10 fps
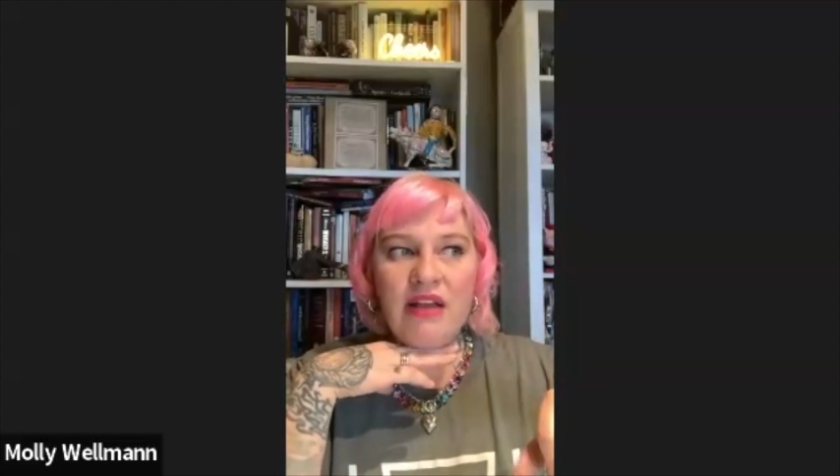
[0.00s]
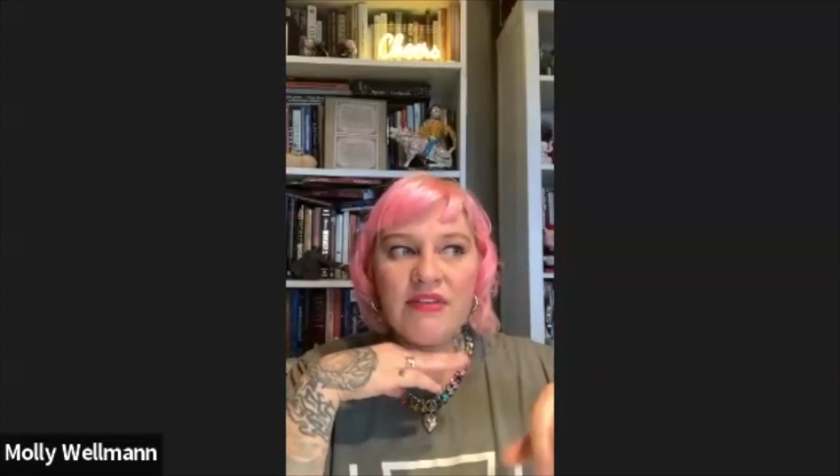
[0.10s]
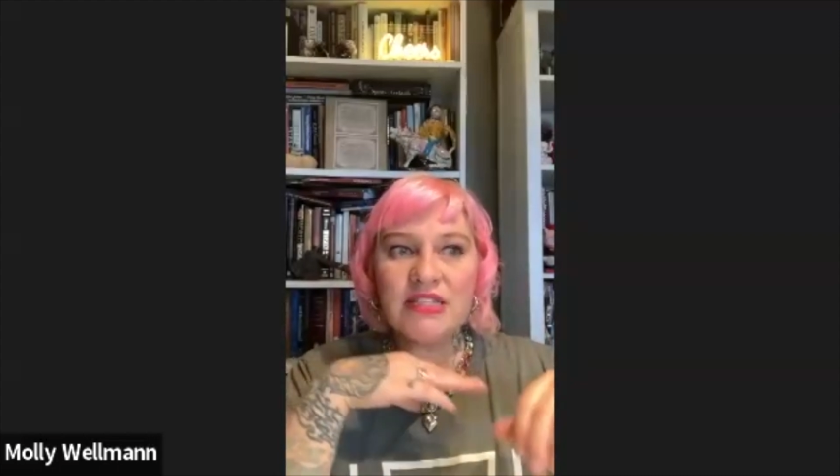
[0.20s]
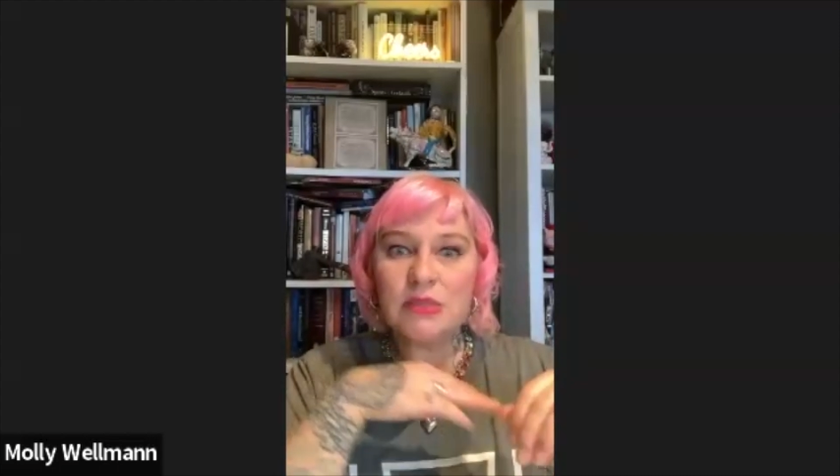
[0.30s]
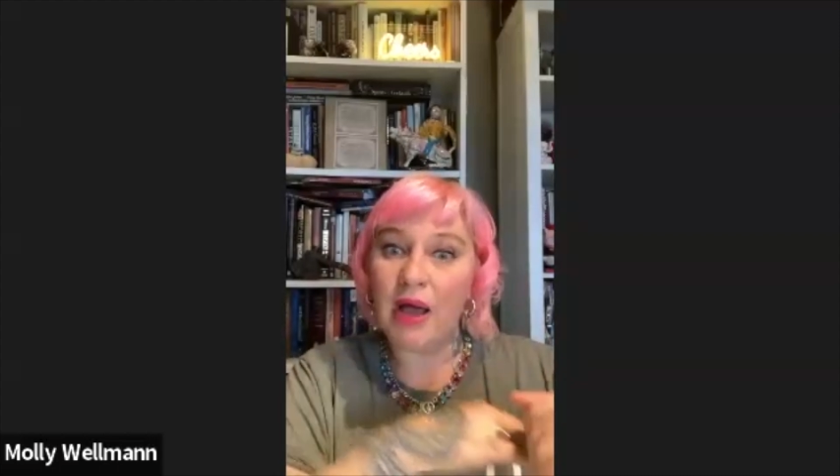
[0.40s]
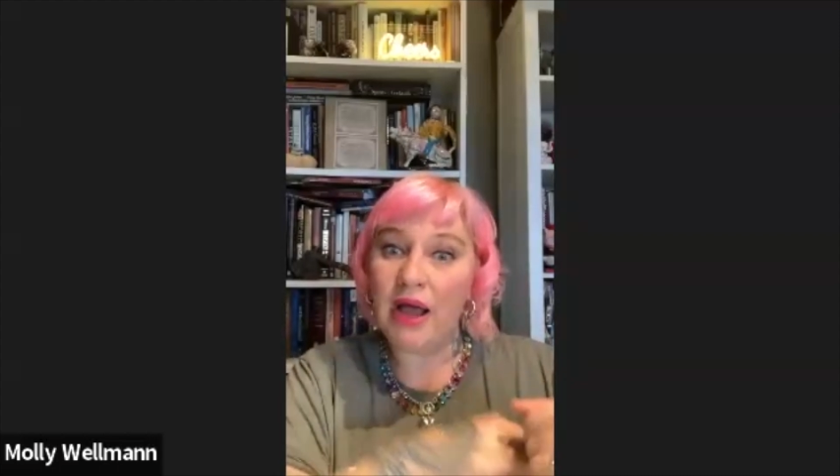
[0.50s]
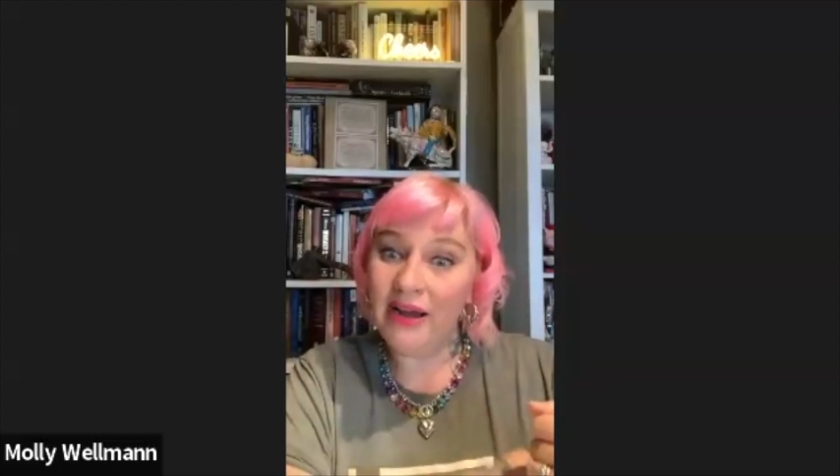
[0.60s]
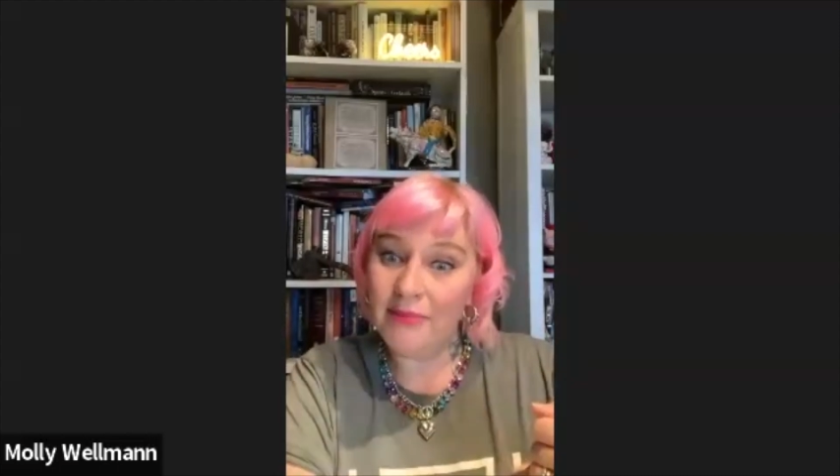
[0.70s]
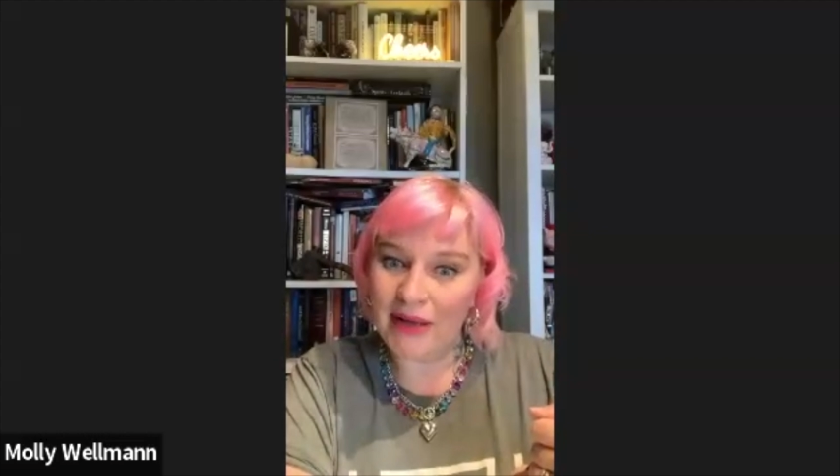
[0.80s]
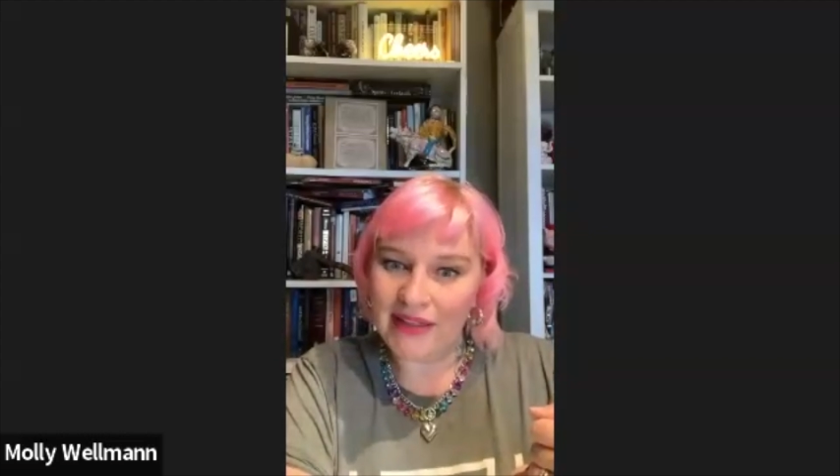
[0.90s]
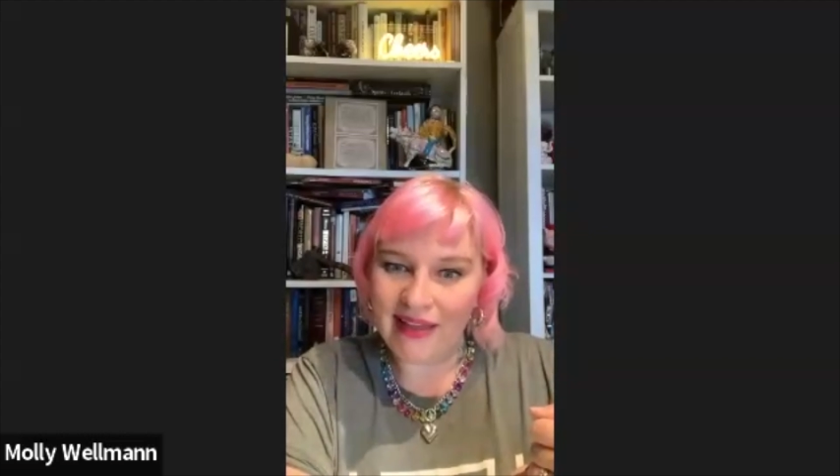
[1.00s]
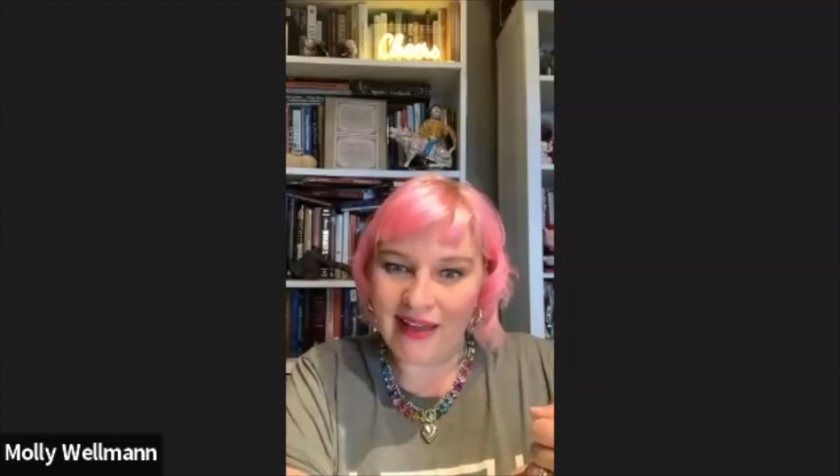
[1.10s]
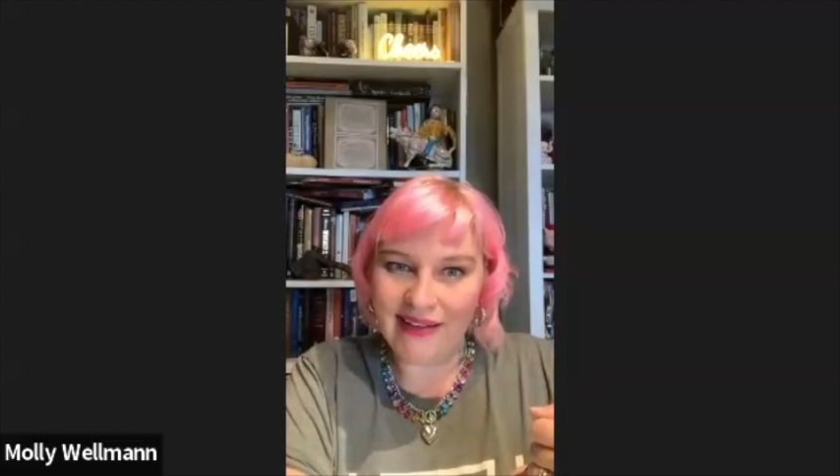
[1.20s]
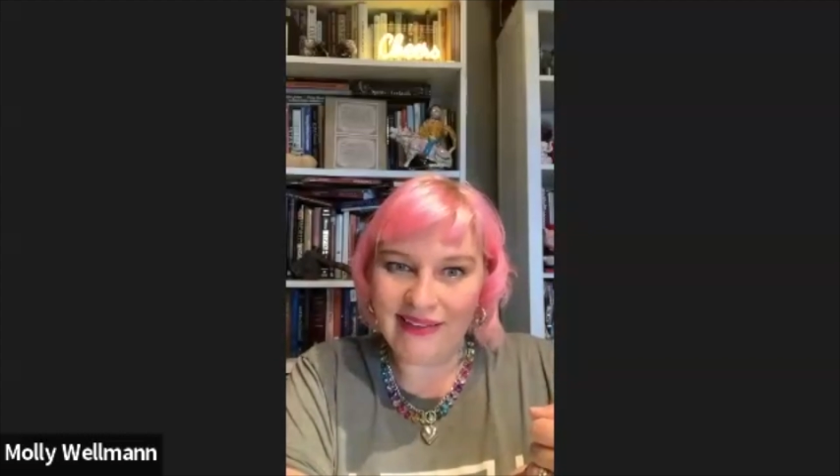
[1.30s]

of inspired by that.